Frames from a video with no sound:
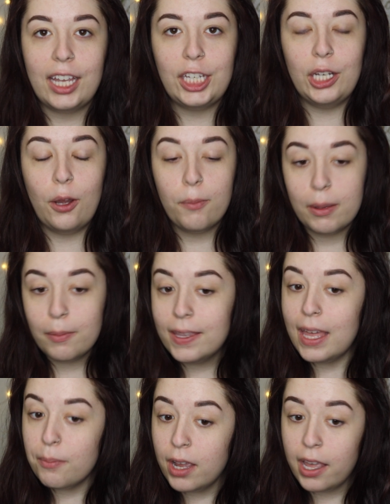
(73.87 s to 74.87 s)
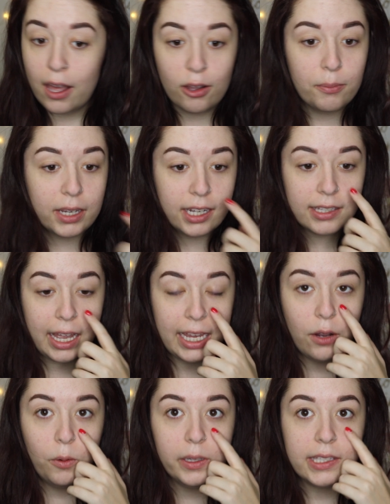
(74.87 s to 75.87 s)
you know, maybe that might help because I
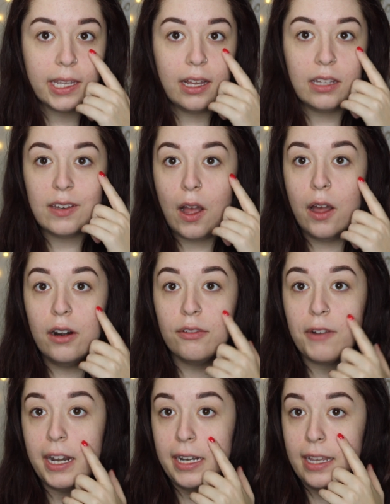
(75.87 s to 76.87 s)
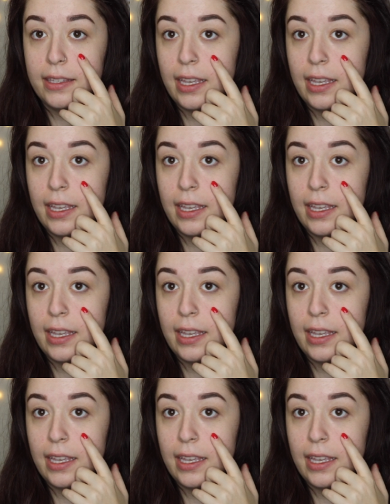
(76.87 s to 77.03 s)
always get a ton of redness,